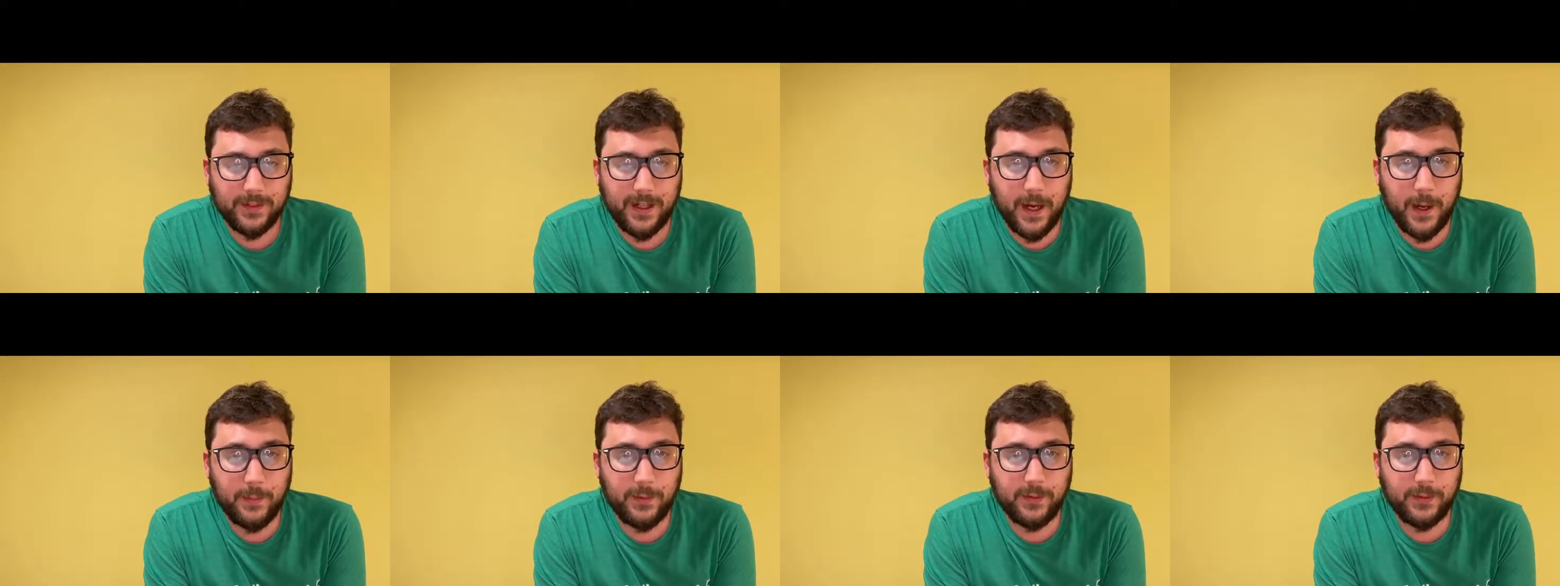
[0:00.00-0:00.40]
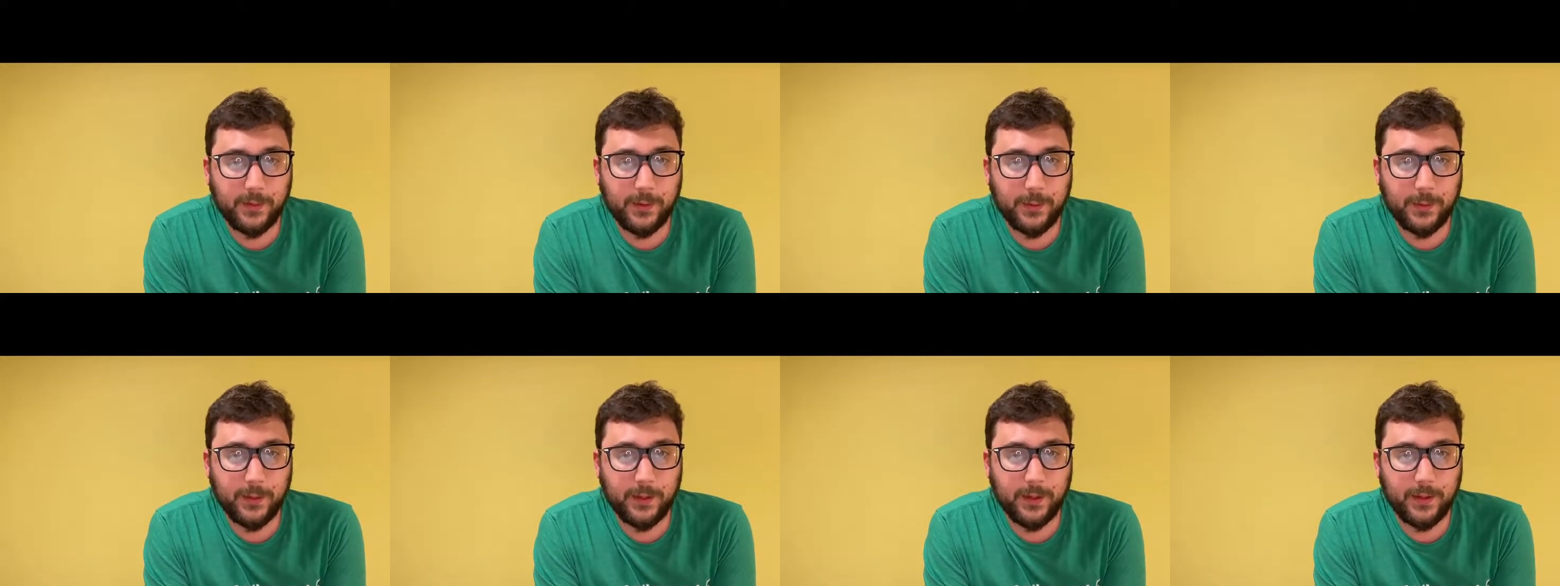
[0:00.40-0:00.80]

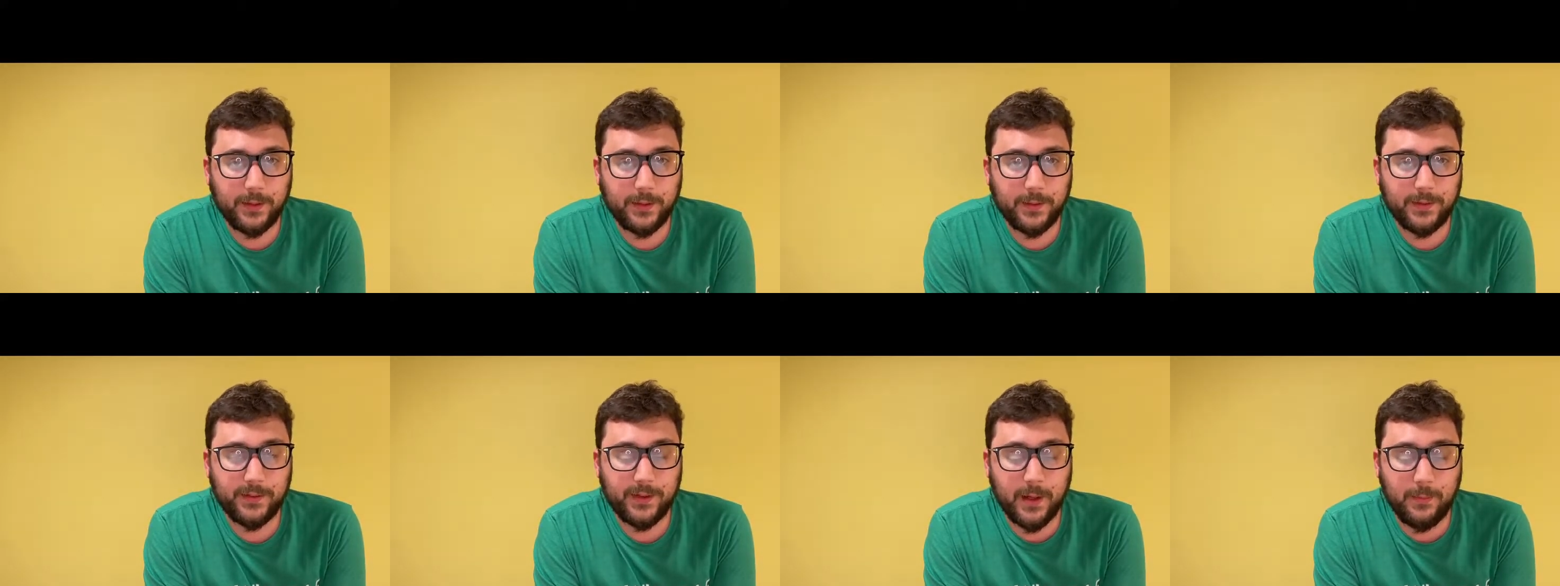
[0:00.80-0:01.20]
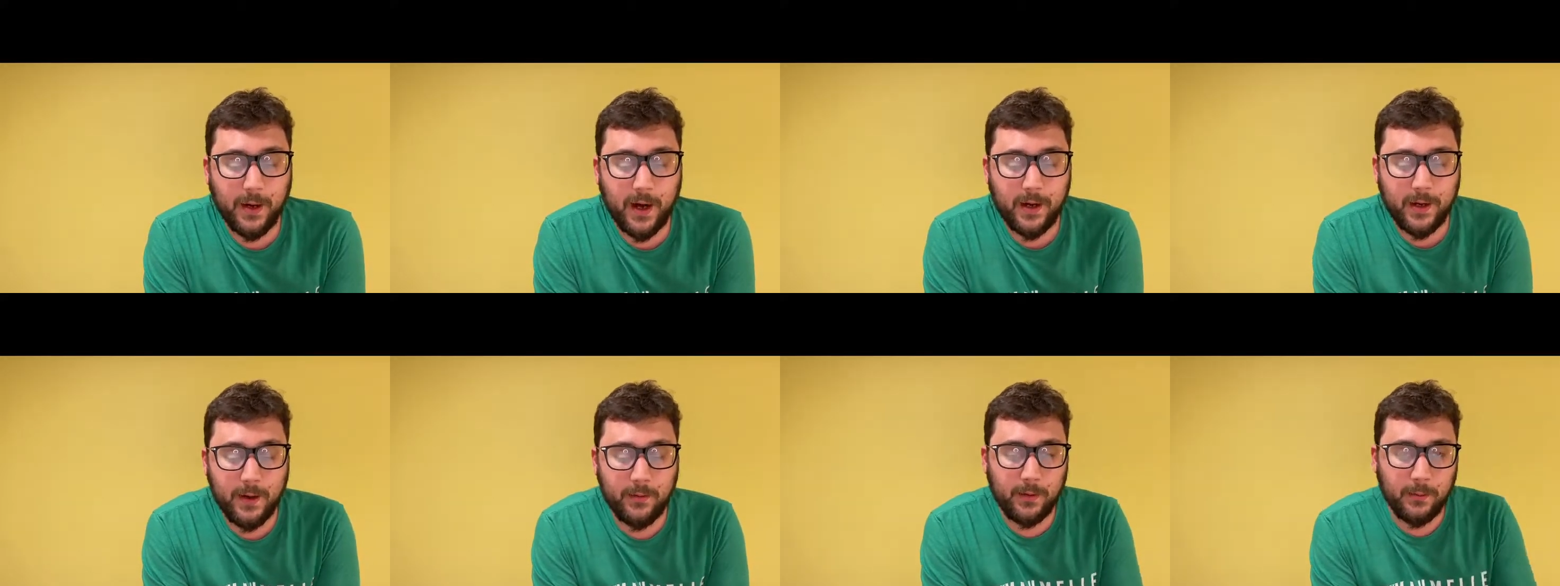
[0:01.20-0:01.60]
Absolutely. Say
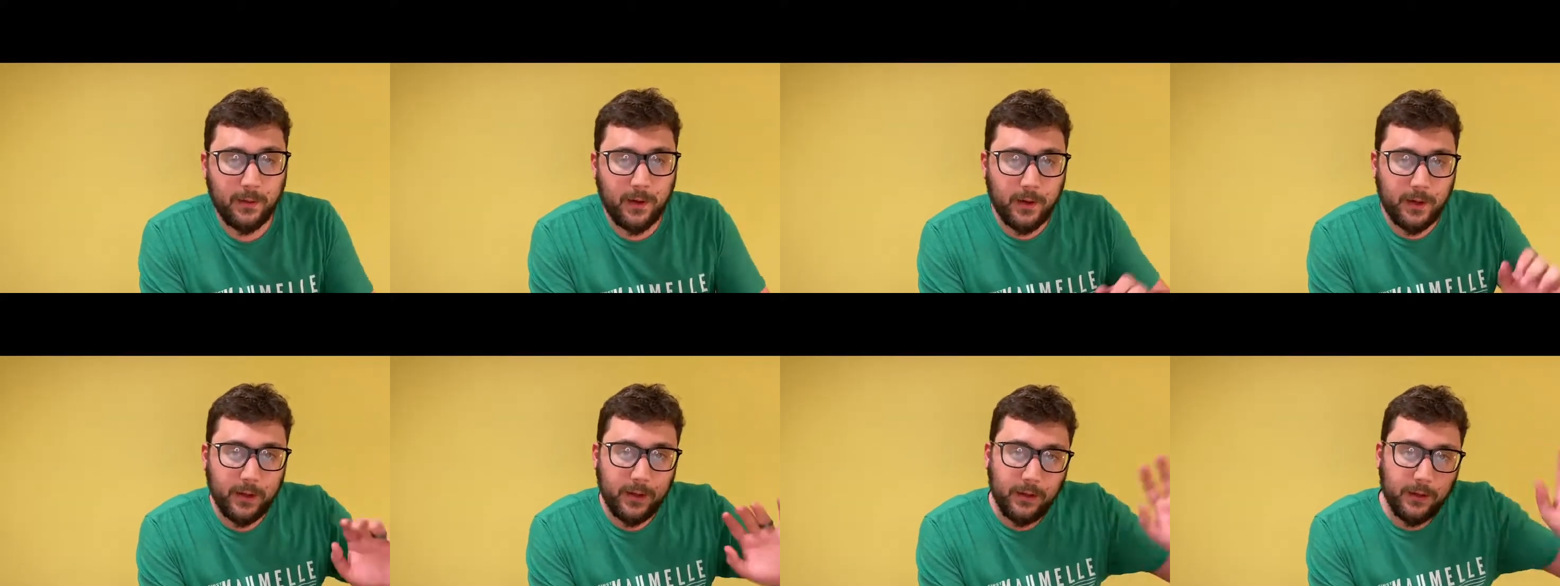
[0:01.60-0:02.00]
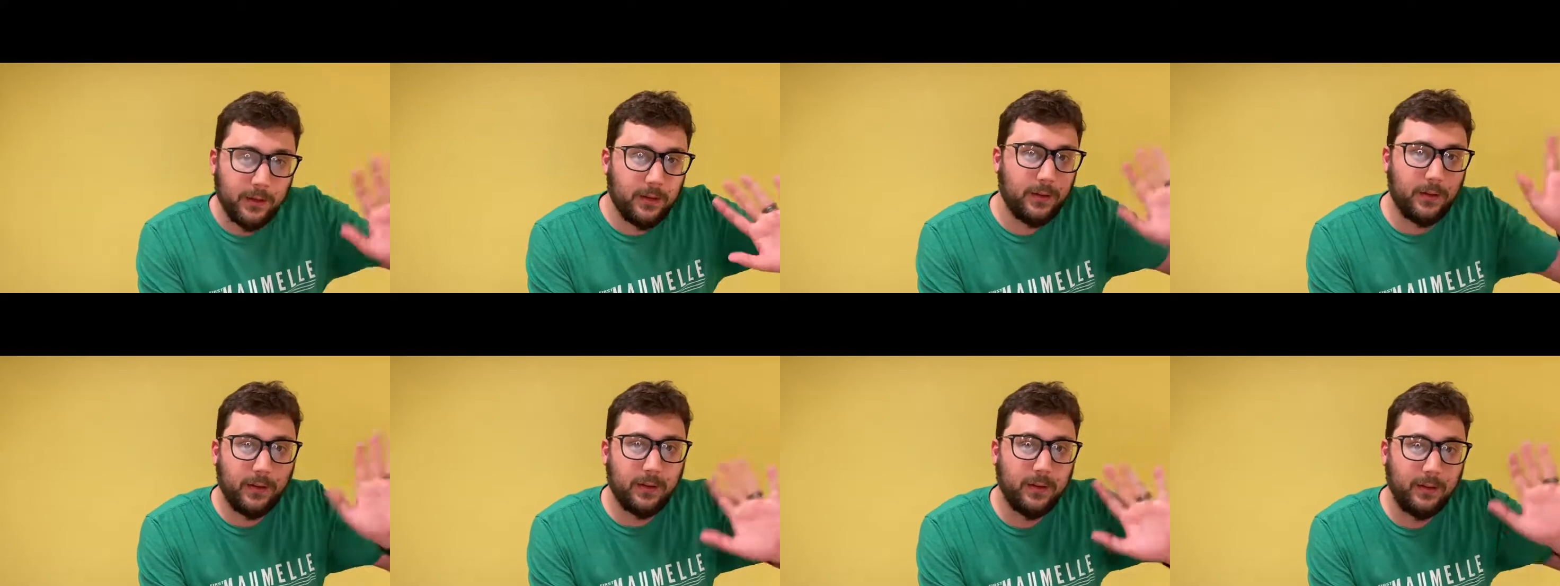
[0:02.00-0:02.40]
bye to everybody.
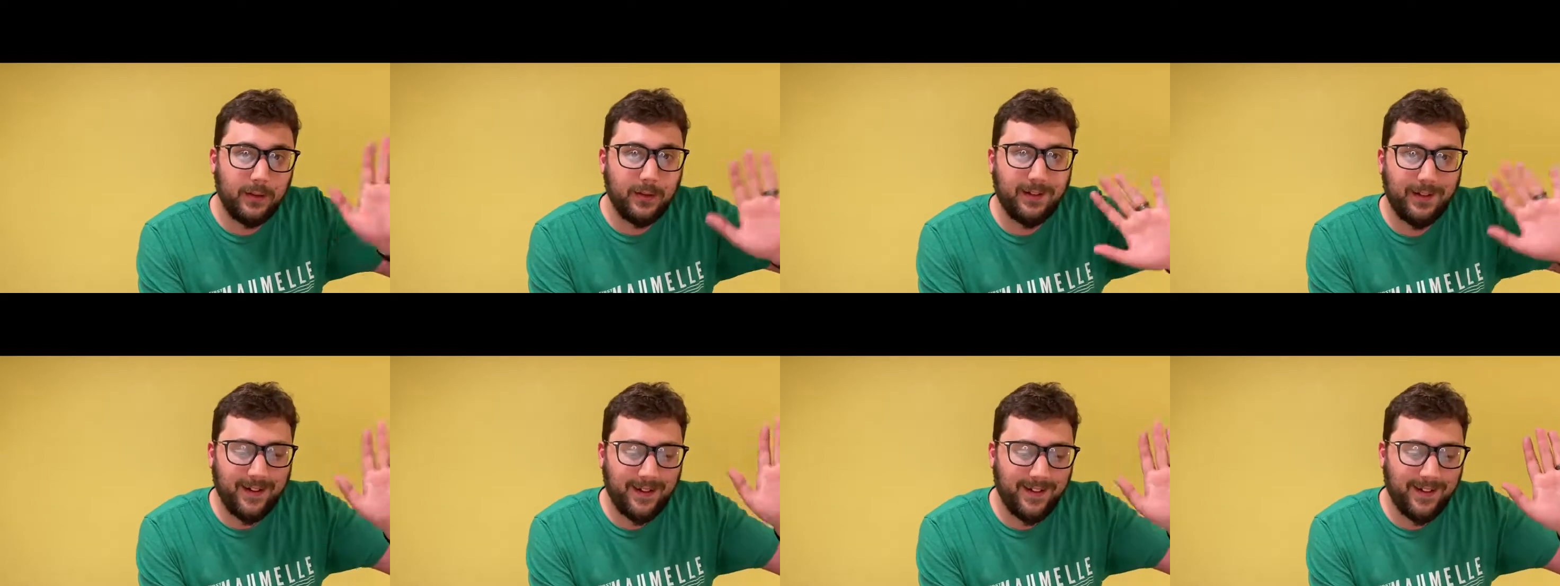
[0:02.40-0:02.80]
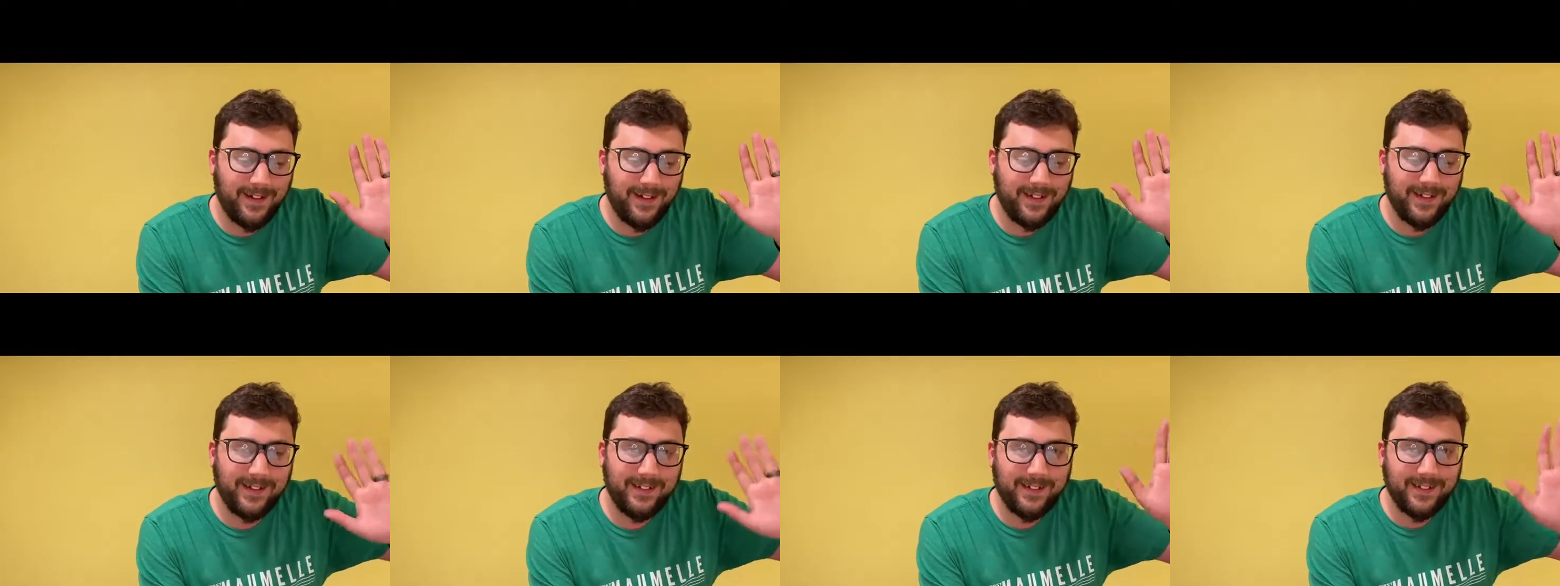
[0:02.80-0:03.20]
Bye,
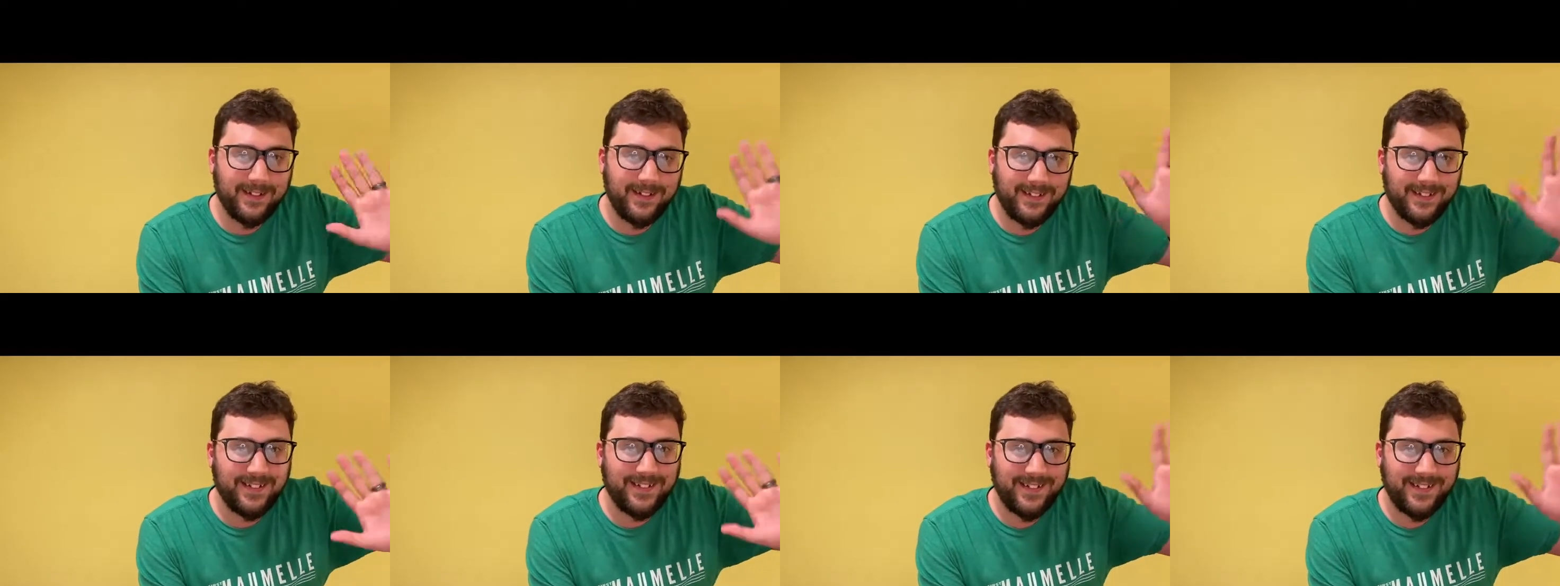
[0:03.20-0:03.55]
everybody.